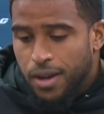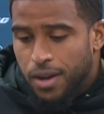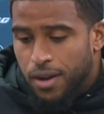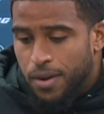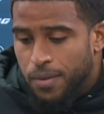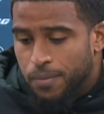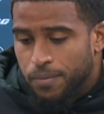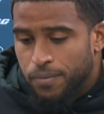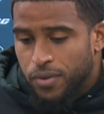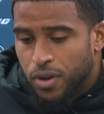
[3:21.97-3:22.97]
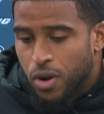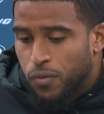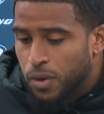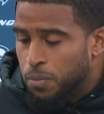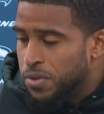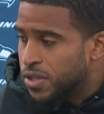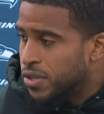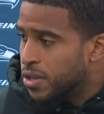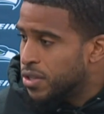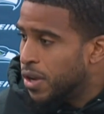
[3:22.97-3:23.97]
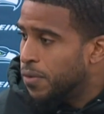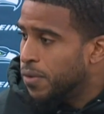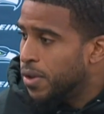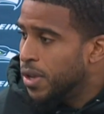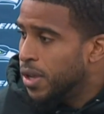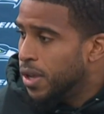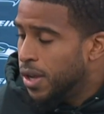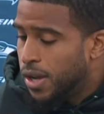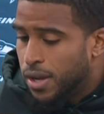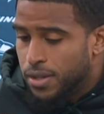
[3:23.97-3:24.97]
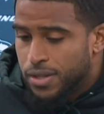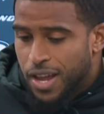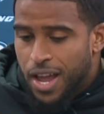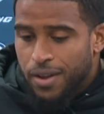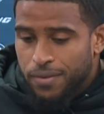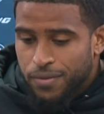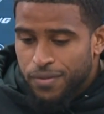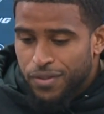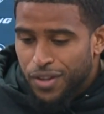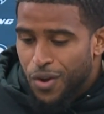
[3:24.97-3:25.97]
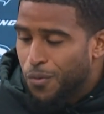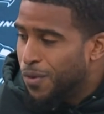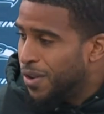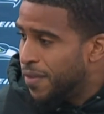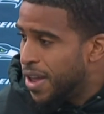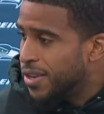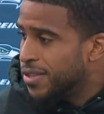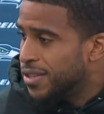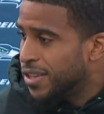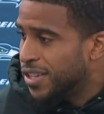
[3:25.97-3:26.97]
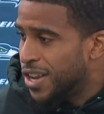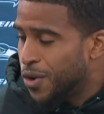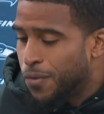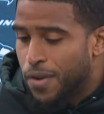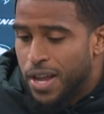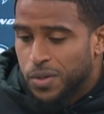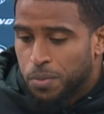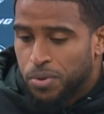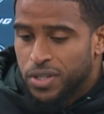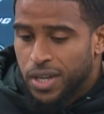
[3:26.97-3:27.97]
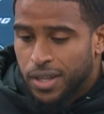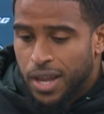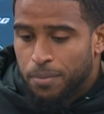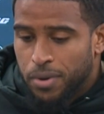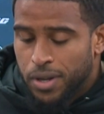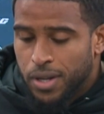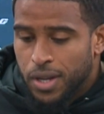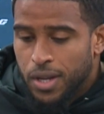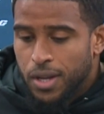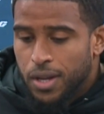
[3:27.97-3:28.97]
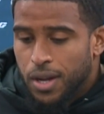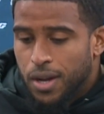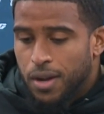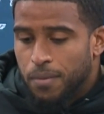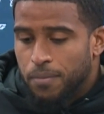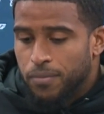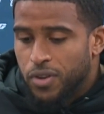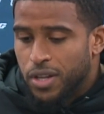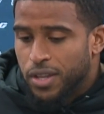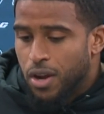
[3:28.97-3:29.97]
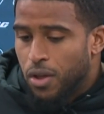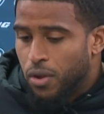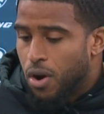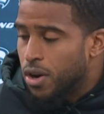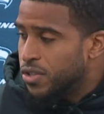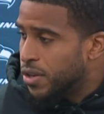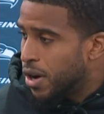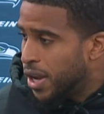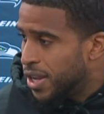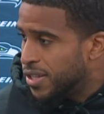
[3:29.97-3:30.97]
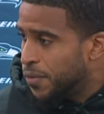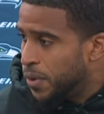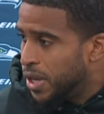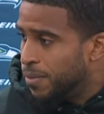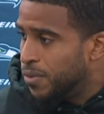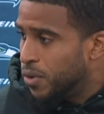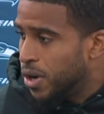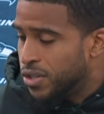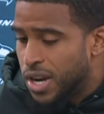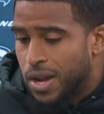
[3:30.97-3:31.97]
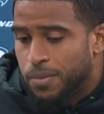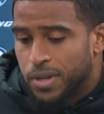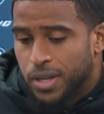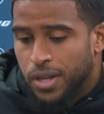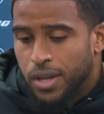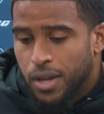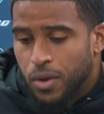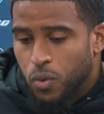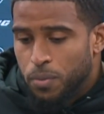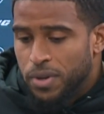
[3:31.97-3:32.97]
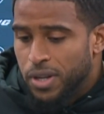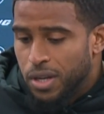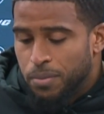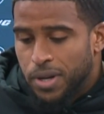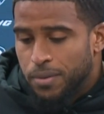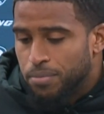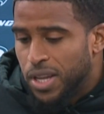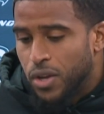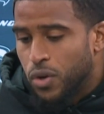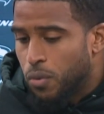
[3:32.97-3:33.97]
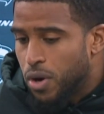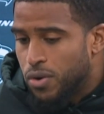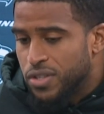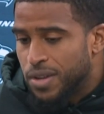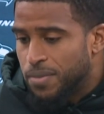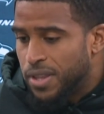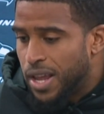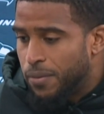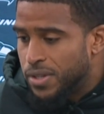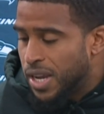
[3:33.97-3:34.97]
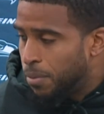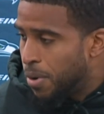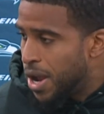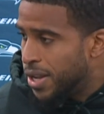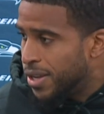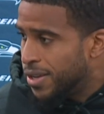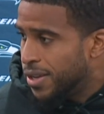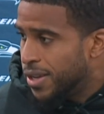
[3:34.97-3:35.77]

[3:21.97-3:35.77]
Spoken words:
You know, hopefully we position ourselves to have the home field advantage, because I know our fans would appreciate that. But you know, I think all the cards are in our hands. If we keep doing our job, we will be good. But playing on the road is something that we take pride in.